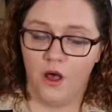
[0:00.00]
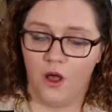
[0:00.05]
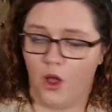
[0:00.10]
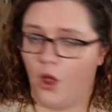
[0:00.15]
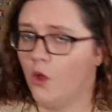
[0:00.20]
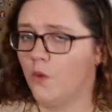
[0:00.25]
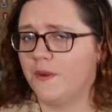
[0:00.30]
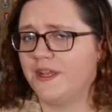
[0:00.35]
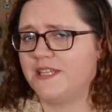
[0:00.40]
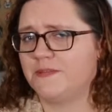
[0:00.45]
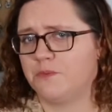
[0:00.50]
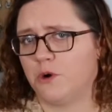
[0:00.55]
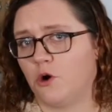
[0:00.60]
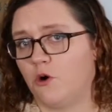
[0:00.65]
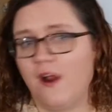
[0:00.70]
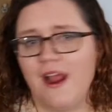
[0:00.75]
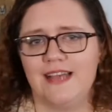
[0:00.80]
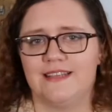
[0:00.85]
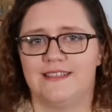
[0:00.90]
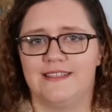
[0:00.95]
always
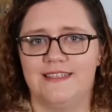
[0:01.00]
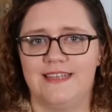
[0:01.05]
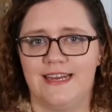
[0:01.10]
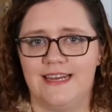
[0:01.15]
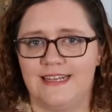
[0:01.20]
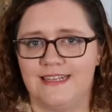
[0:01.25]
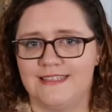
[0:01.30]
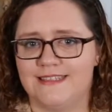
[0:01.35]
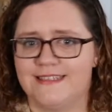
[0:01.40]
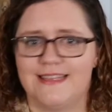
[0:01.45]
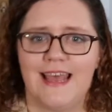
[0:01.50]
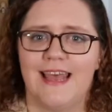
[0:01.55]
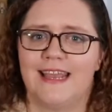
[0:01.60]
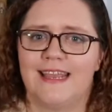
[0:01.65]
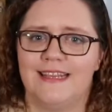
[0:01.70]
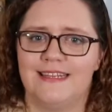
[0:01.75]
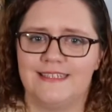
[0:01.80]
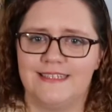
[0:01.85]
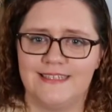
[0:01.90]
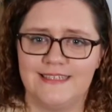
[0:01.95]
procrastinating
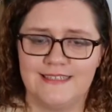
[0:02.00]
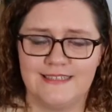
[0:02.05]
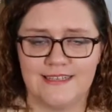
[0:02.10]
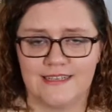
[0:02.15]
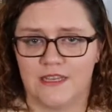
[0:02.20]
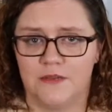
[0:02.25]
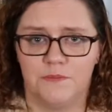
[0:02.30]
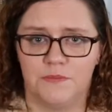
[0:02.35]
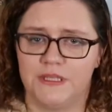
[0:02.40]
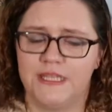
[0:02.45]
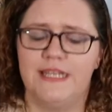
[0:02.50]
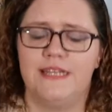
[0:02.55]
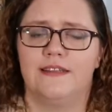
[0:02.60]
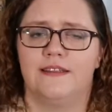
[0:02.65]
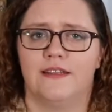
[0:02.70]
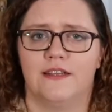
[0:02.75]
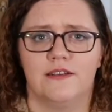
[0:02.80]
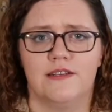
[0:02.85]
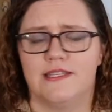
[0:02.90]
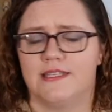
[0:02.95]
scientists to
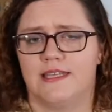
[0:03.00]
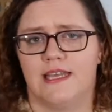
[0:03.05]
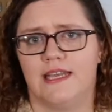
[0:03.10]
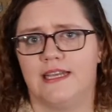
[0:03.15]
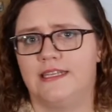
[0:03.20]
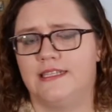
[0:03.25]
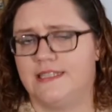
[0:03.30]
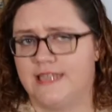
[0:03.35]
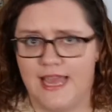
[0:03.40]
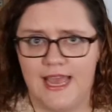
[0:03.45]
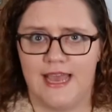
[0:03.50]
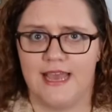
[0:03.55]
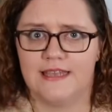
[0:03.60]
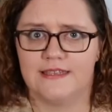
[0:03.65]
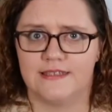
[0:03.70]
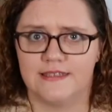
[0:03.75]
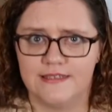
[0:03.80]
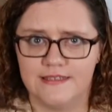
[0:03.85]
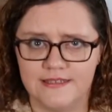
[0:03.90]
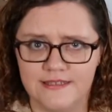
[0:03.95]
complete their assigned
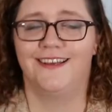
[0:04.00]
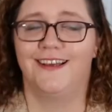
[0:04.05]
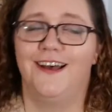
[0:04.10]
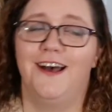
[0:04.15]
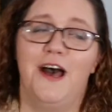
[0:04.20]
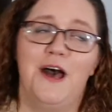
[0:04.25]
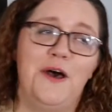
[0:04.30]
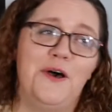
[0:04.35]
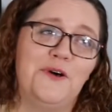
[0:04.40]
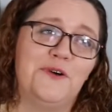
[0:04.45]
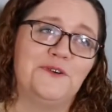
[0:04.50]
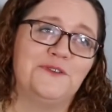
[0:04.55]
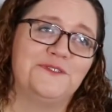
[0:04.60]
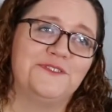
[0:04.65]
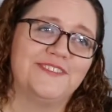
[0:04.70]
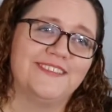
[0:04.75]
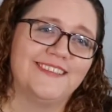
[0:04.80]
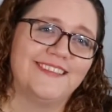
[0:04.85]
tasks. Oh,